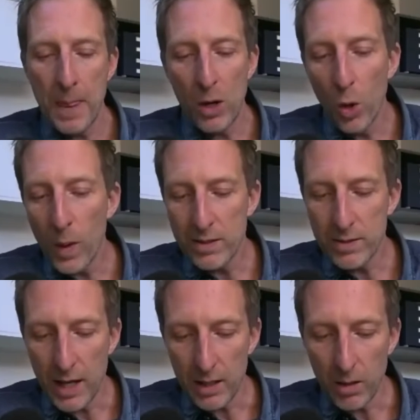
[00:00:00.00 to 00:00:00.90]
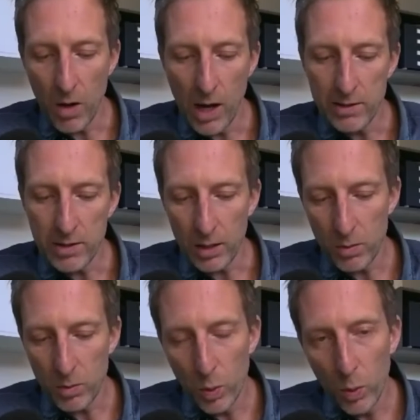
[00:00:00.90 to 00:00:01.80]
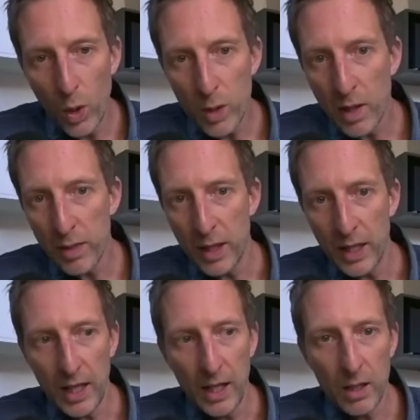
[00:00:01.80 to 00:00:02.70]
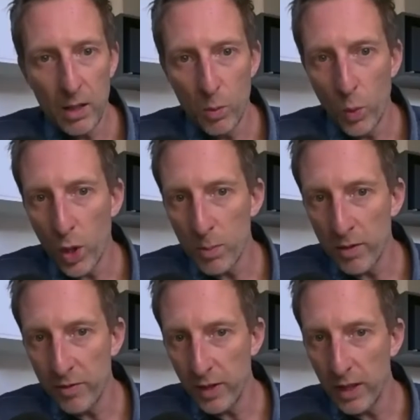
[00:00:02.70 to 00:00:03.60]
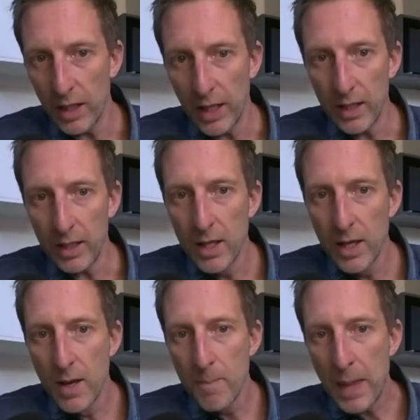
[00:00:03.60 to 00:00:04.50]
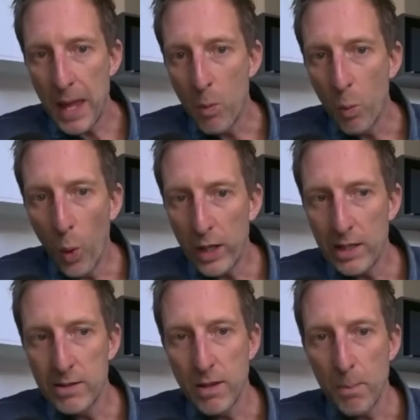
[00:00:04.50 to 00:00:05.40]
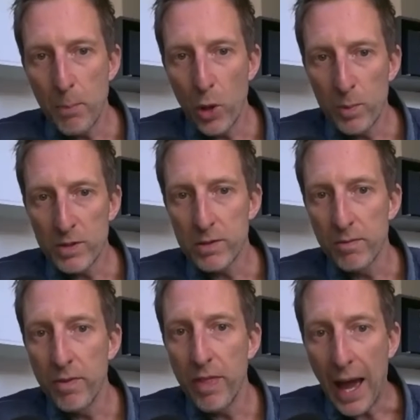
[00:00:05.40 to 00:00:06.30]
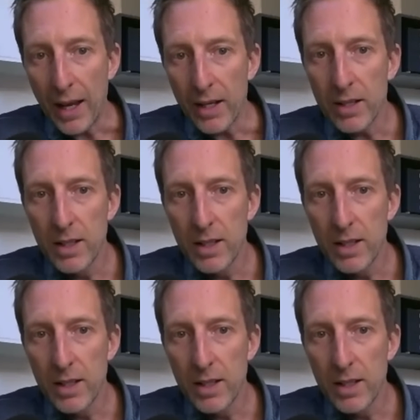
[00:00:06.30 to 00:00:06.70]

And I always say to clients, like, well, what am I thinking and what am I feeling and what is the purpose of that?